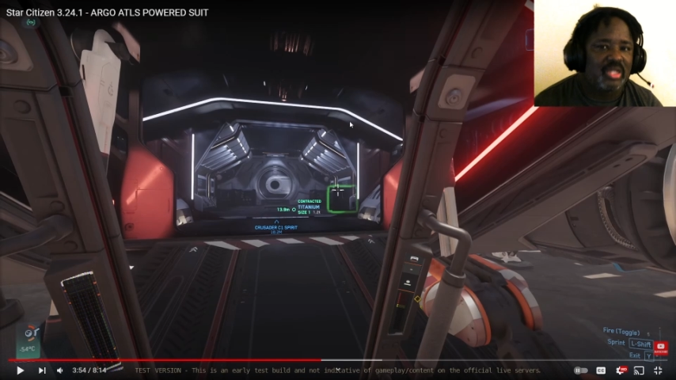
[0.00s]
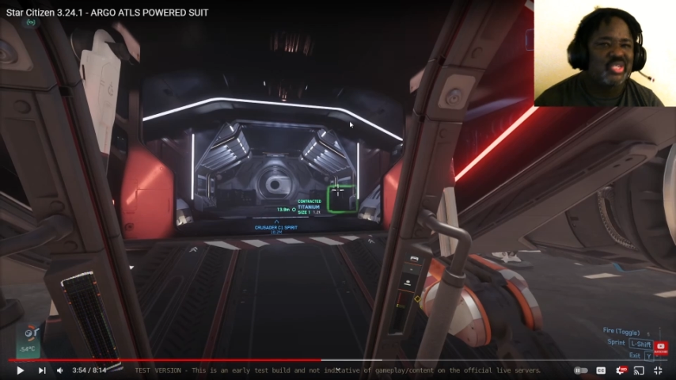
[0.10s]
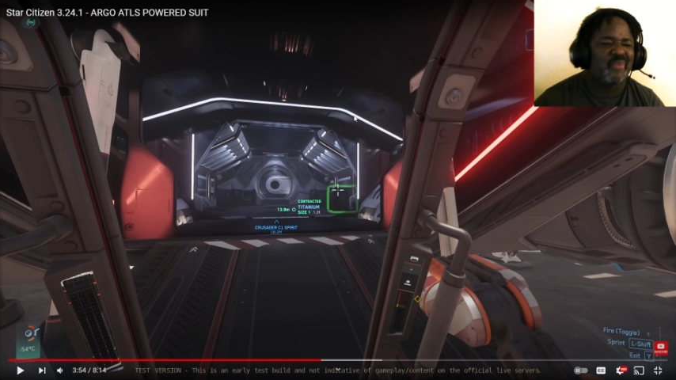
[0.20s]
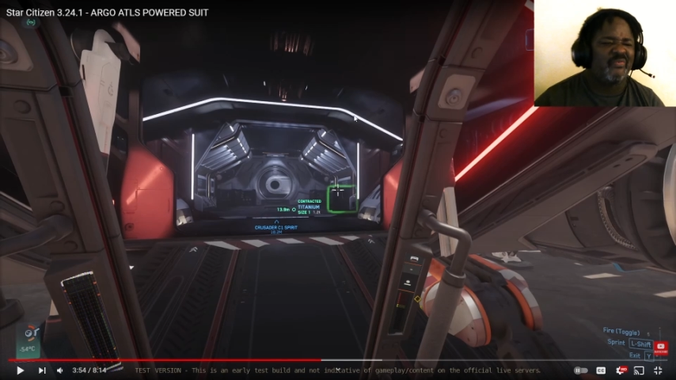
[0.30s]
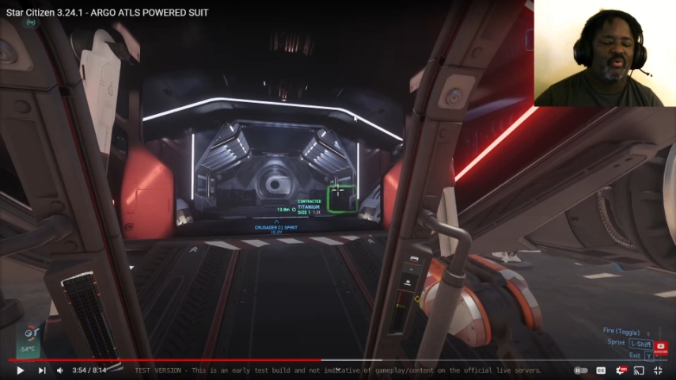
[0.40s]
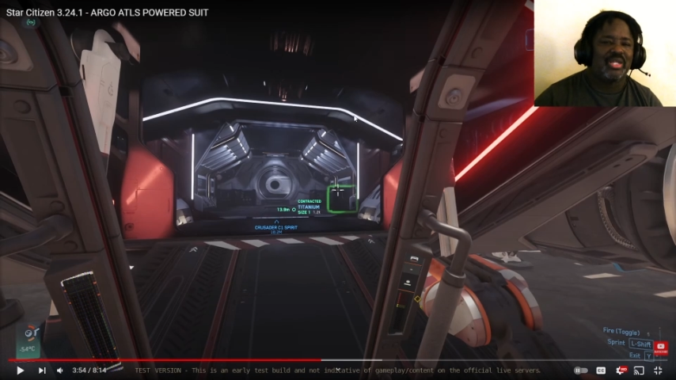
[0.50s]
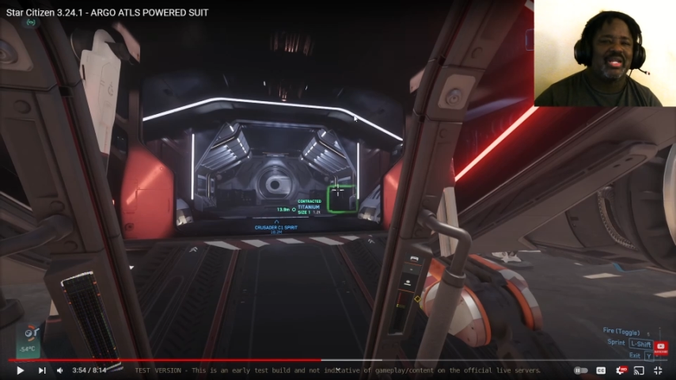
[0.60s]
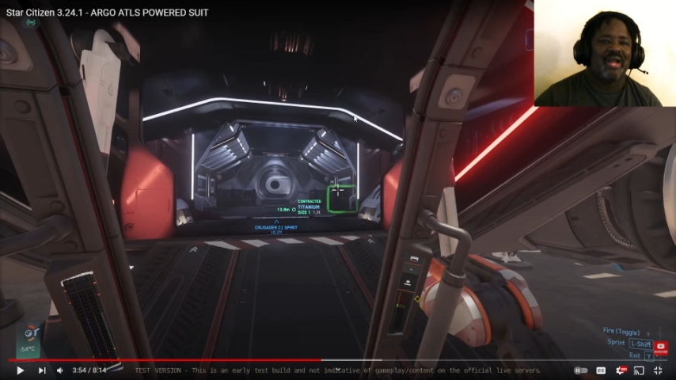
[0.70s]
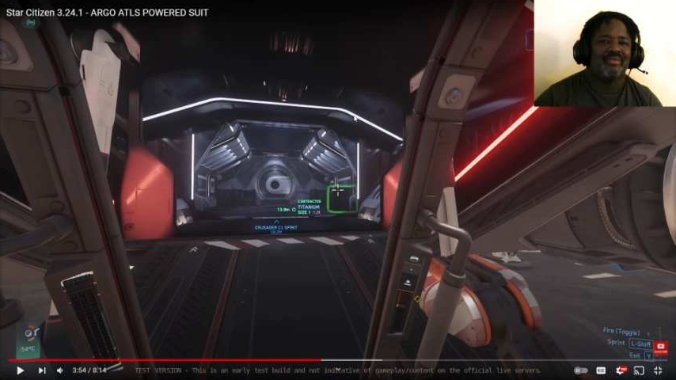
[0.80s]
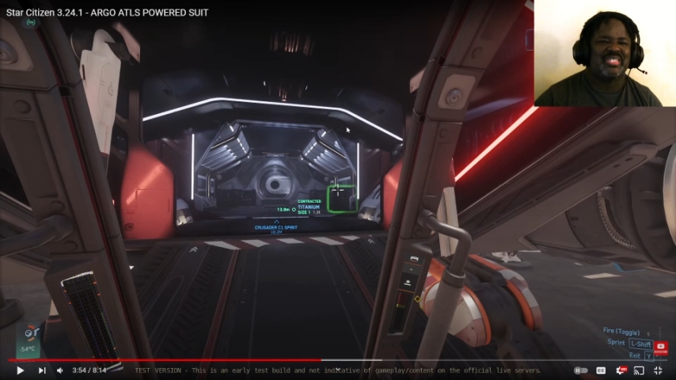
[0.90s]
to
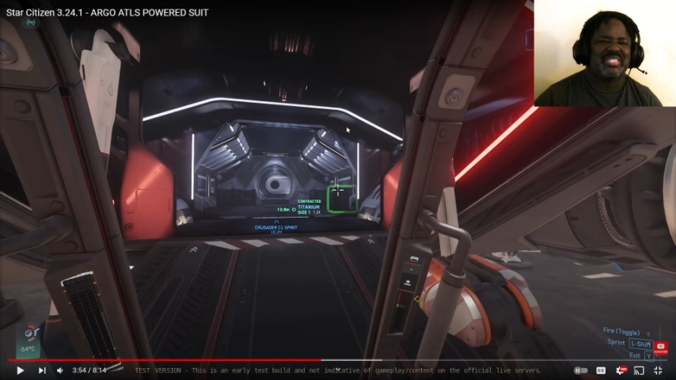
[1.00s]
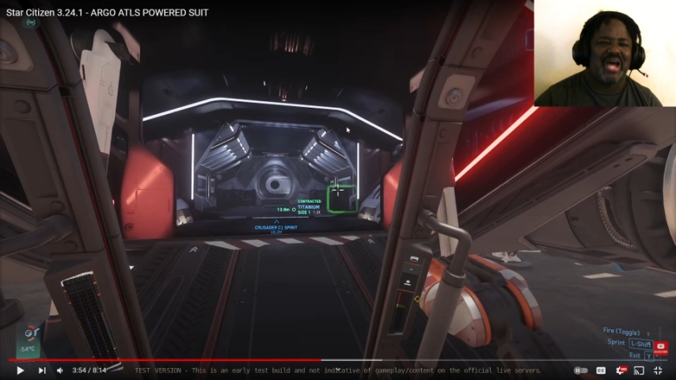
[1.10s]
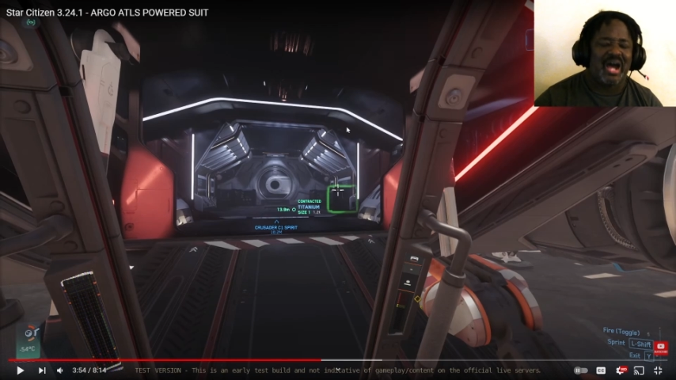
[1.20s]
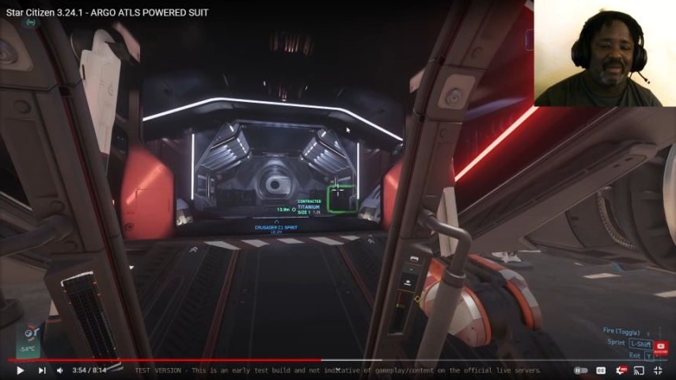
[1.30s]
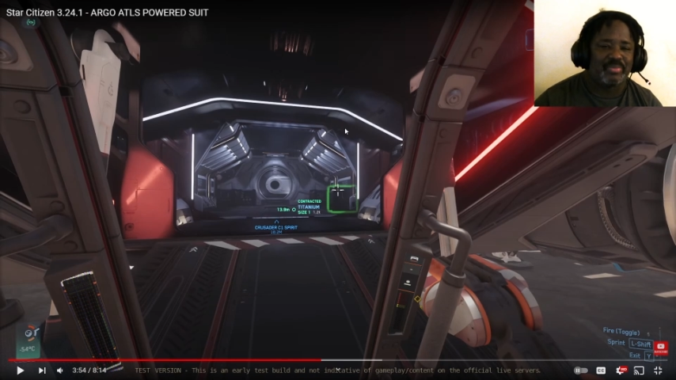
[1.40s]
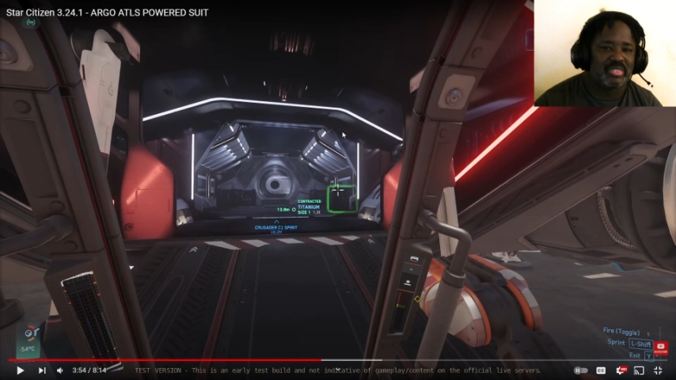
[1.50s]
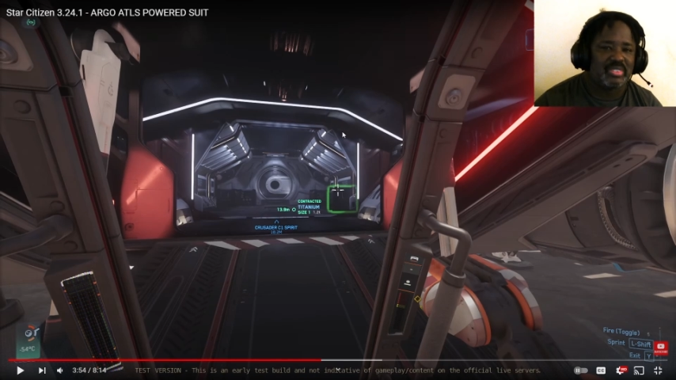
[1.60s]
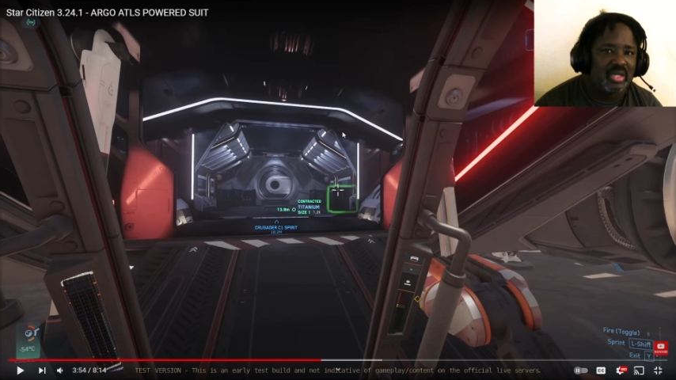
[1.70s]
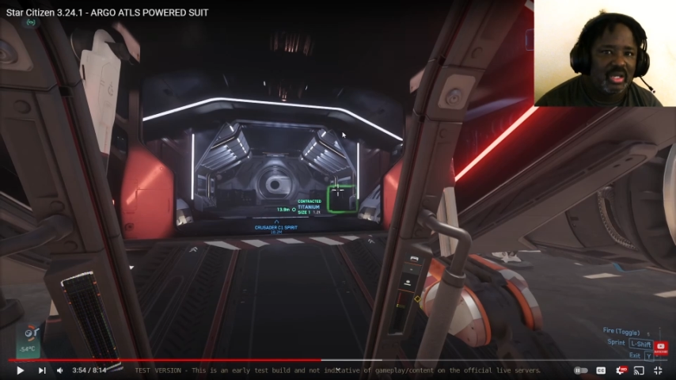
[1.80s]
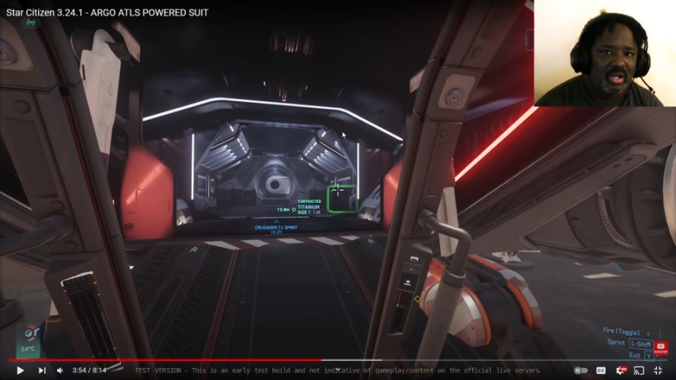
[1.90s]
$40 tops.
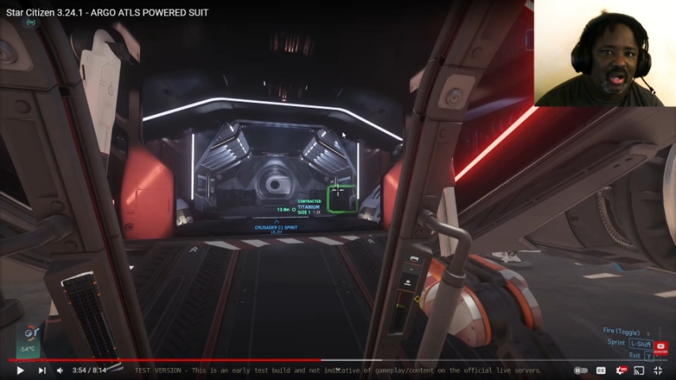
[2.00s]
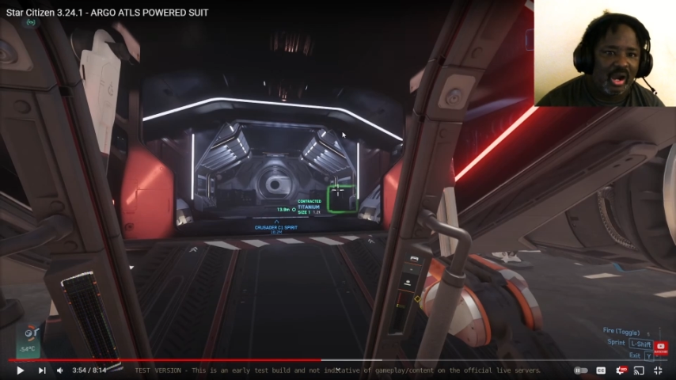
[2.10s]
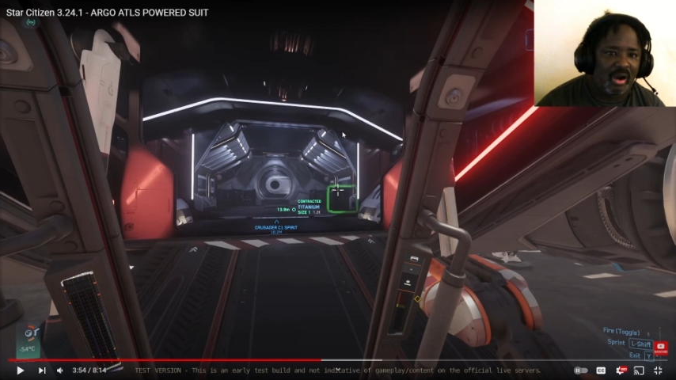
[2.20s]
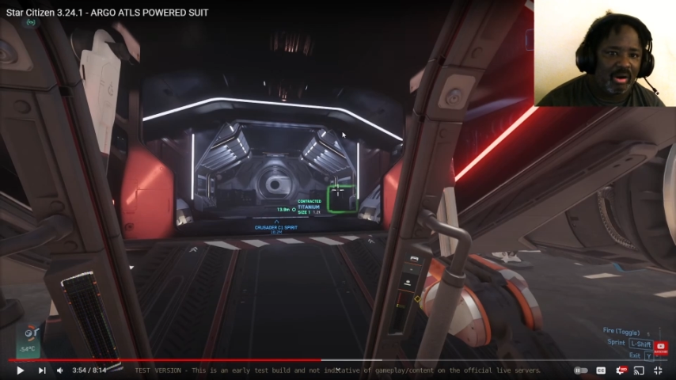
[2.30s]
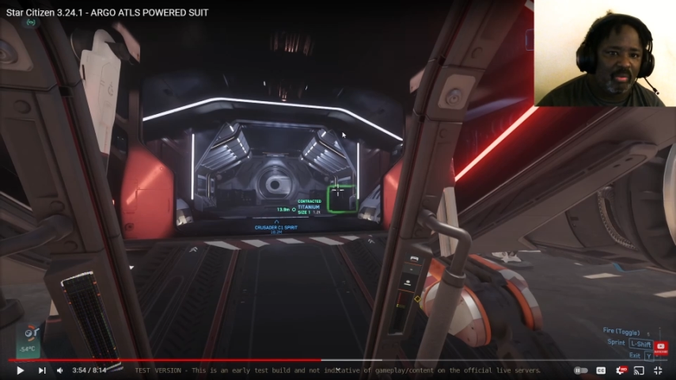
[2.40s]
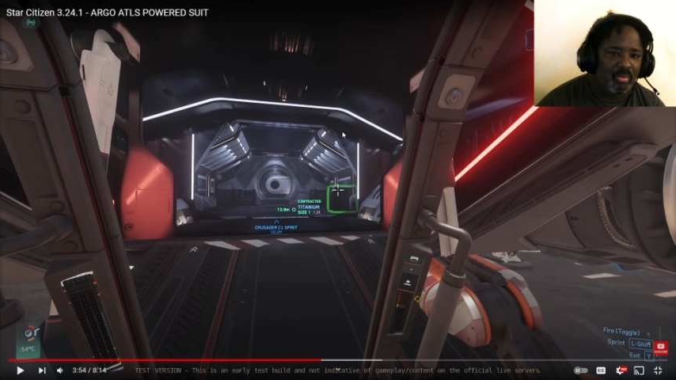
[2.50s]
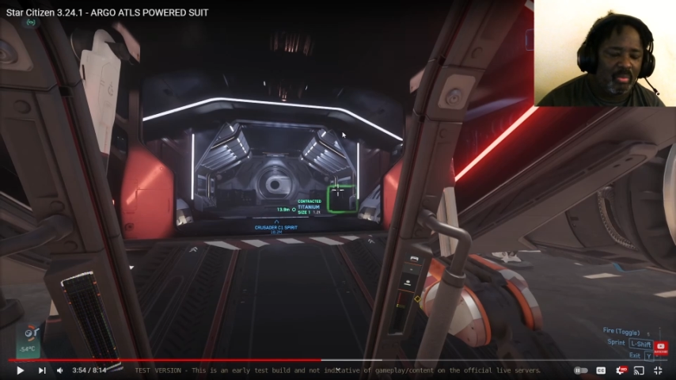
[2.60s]
We'll